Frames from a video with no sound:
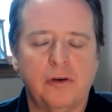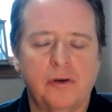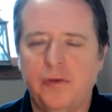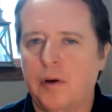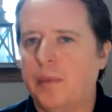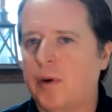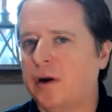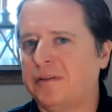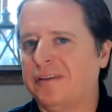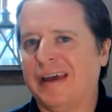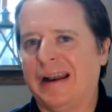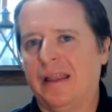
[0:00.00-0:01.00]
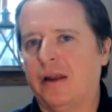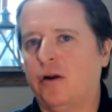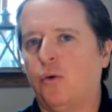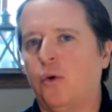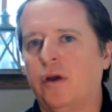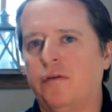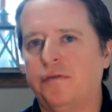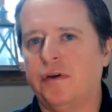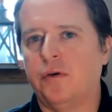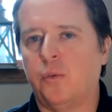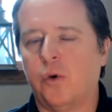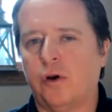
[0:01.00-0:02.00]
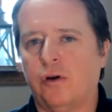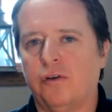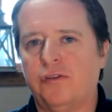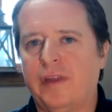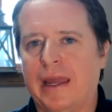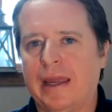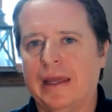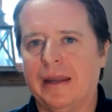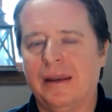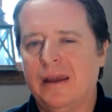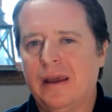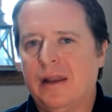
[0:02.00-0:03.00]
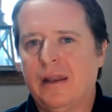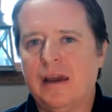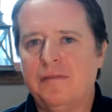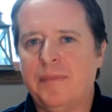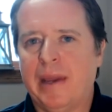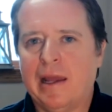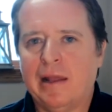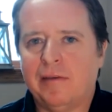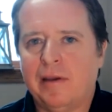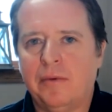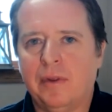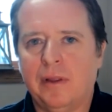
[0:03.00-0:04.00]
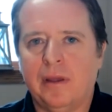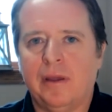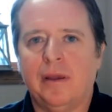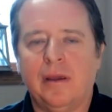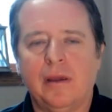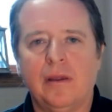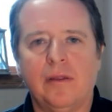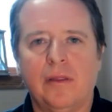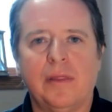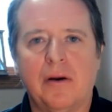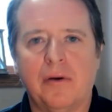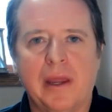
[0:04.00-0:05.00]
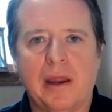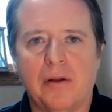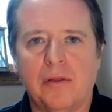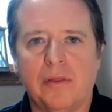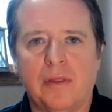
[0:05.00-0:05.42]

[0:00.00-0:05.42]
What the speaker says: So if you're a park that's got a lot of oil field workers staying in it, live bands ain't really, they don't care.